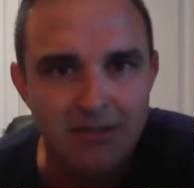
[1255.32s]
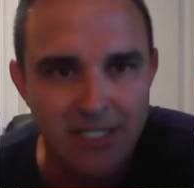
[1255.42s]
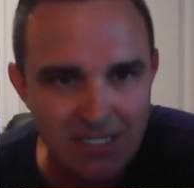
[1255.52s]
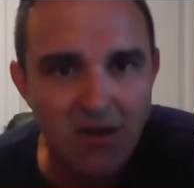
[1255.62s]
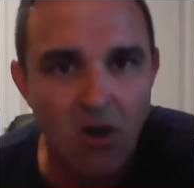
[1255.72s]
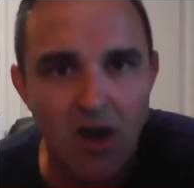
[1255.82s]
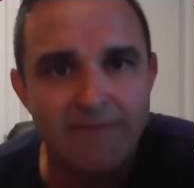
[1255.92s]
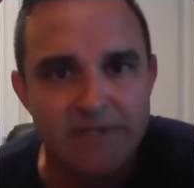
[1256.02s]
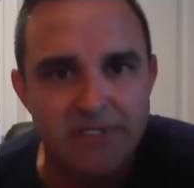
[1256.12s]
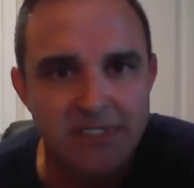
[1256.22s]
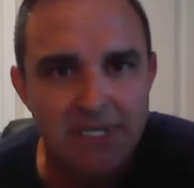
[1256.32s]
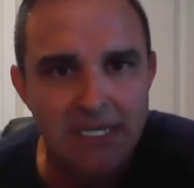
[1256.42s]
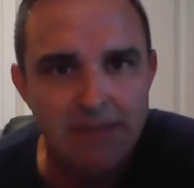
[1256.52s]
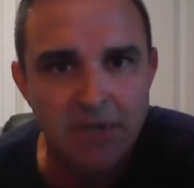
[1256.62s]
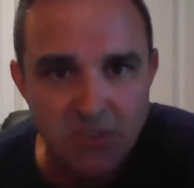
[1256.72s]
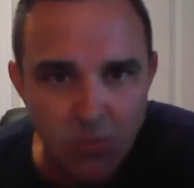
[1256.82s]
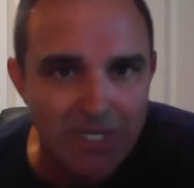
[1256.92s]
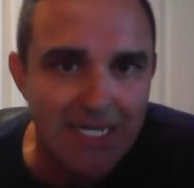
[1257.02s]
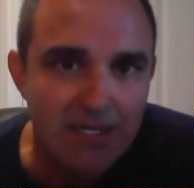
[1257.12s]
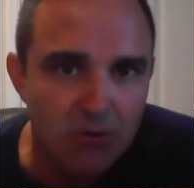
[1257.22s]
get in the office, because
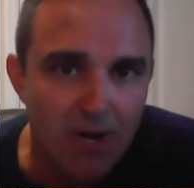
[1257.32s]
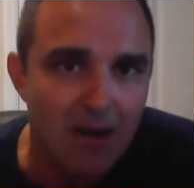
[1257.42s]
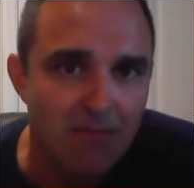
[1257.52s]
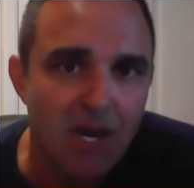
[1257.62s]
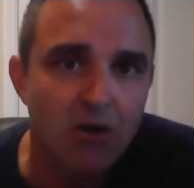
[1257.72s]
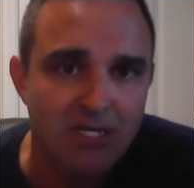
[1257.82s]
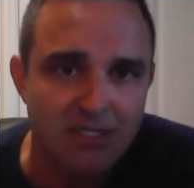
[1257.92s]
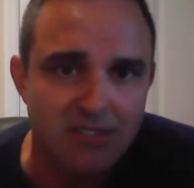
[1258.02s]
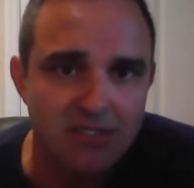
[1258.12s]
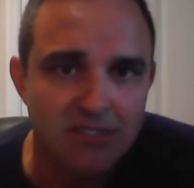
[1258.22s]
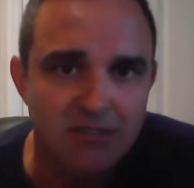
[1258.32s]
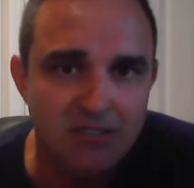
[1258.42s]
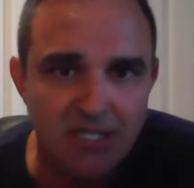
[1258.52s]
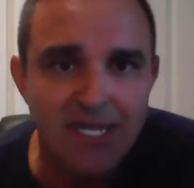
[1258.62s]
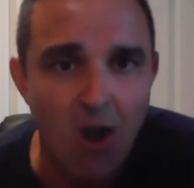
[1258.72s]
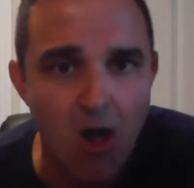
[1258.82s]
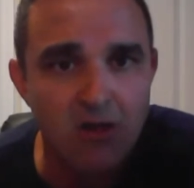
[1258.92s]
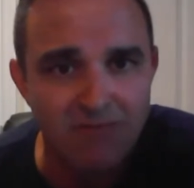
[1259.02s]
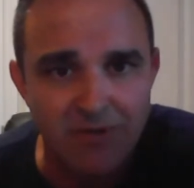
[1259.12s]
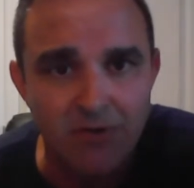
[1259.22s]
we need great Americans, just like
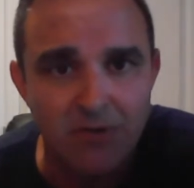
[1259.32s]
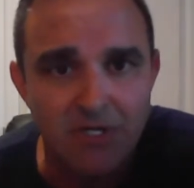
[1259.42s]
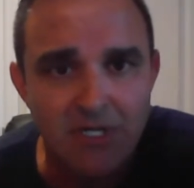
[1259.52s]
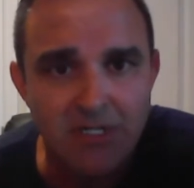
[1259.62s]
all of you,